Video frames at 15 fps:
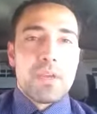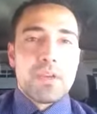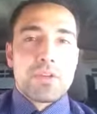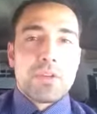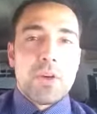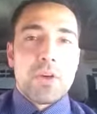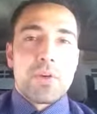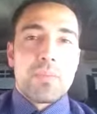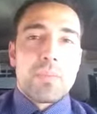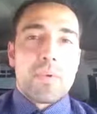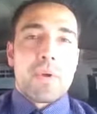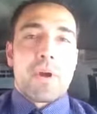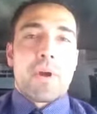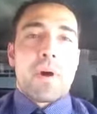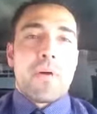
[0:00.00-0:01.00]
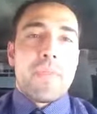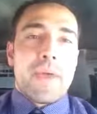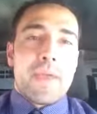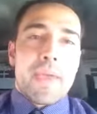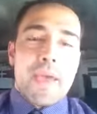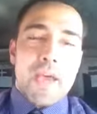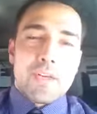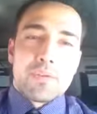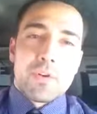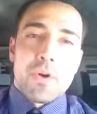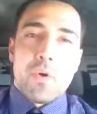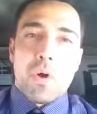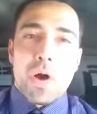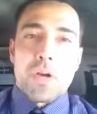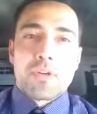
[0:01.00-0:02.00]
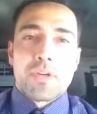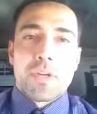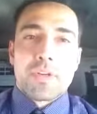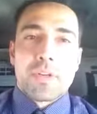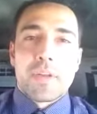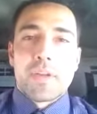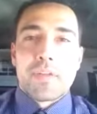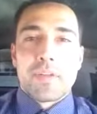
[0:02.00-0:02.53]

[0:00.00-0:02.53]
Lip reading: So on that cash flow quadrant,